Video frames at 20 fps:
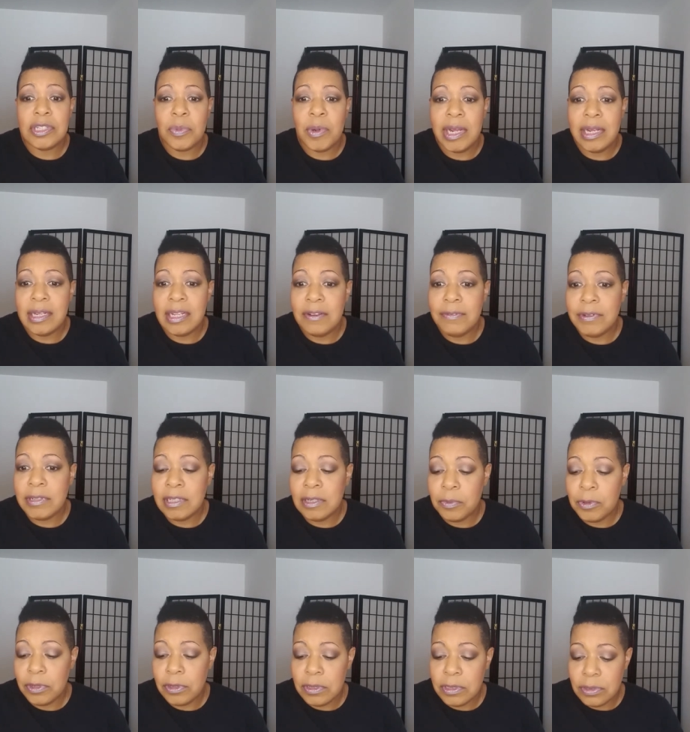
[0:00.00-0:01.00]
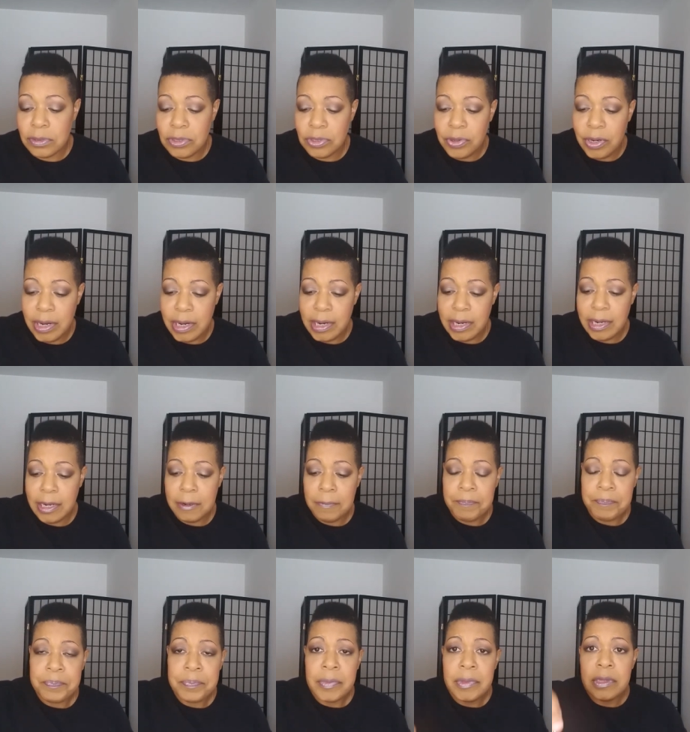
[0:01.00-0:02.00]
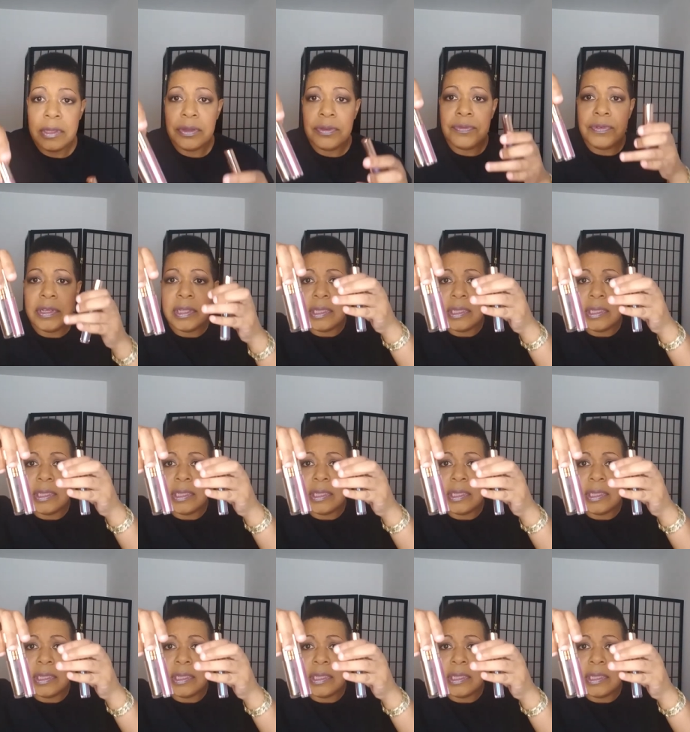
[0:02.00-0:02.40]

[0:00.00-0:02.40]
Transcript: but I definitely will also try the three